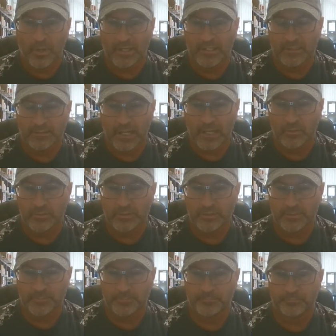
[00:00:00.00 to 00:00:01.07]
When in
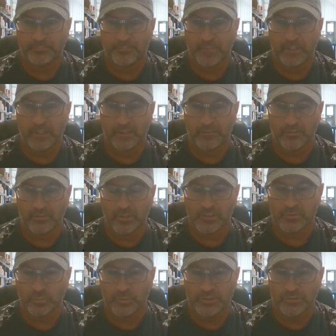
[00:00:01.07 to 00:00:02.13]
doubt, like
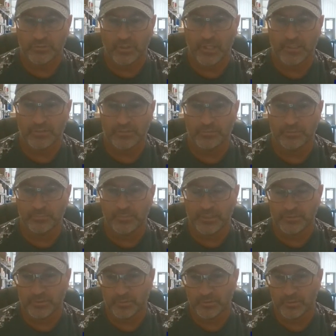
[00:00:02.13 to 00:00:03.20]
for us, we try
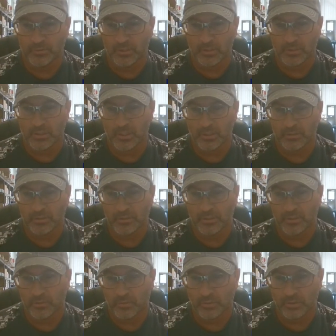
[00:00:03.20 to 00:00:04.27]
to make sure we do all the
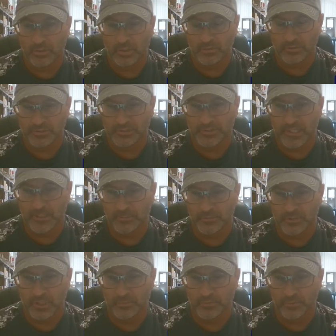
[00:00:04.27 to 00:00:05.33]
colored and
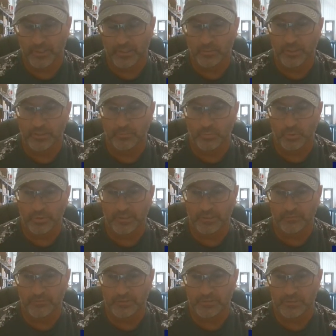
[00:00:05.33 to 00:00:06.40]
stamped jobs right away in the
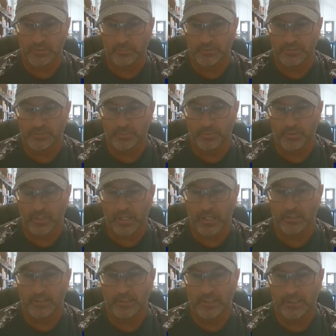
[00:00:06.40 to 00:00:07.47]
morning if it's going to be super
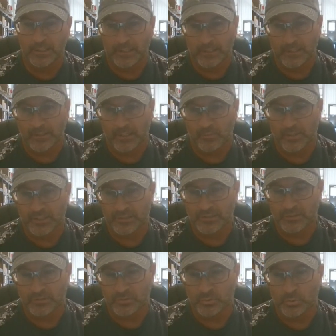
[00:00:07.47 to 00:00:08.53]
hot. That
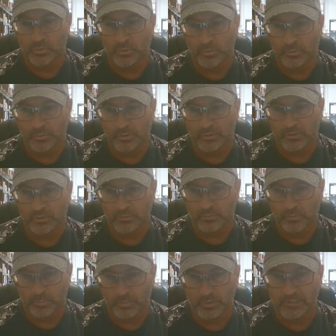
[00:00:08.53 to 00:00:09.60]
way it's still cool when
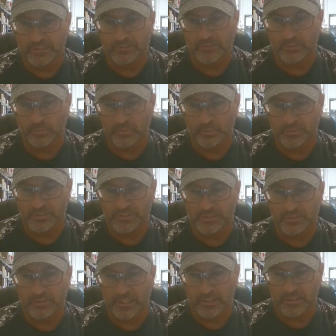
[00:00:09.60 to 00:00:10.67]
we're leaving and when we
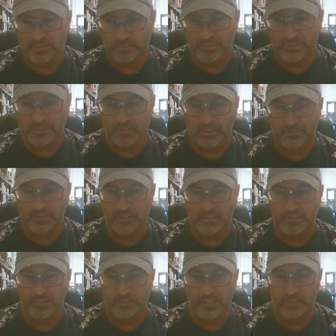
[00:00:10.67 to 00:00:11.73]
seal that, because we seal
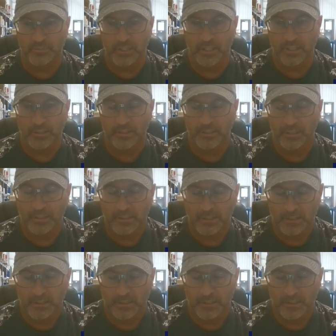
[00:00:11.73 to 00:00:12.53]
everything the same day.